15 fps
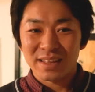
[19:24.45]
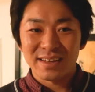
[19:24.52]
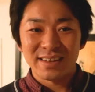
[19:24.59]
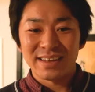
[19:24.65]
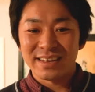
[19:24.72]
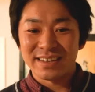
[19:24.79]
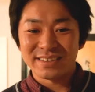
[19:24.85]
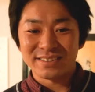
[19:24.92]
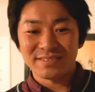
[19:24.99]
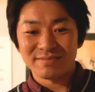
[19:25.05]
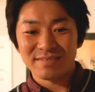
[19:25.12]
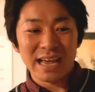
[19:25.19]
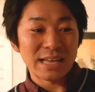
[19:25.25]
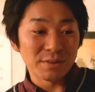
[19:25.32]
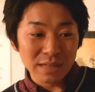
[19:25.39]
I
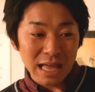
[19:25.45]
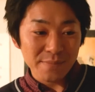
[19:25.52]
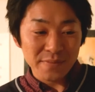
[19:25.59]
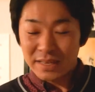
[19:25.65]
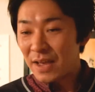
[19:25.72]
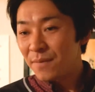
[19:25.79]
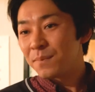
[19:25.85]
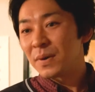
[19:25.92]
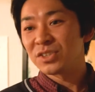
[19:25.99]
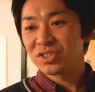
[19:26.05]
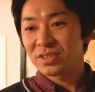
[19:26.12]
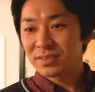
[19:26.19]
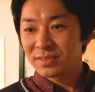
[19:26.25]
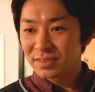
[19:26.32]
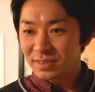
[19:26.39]
don't have enough
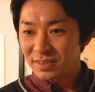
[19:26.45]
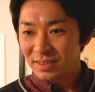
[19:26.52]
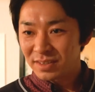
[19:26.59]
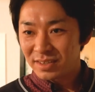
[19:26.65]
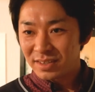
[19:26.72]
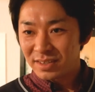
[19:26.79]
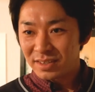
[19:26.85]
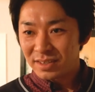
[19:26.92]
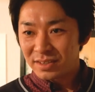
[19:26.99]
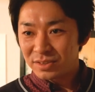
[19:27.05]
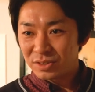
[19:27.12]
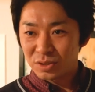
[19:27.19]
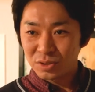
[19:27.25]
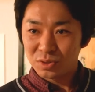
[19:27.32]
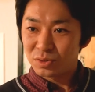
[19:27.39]
passion
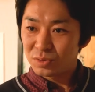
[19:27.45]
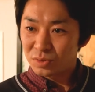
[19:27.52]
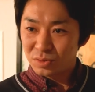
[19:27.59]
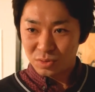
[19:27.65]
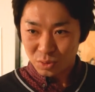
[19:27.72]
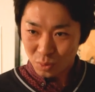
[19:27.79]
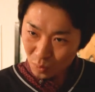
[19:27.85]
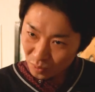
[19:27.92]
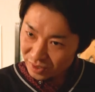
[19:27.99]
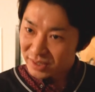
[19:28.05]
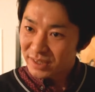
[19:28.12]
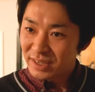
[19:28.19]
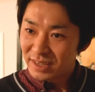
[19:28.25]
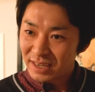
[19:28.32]
to the work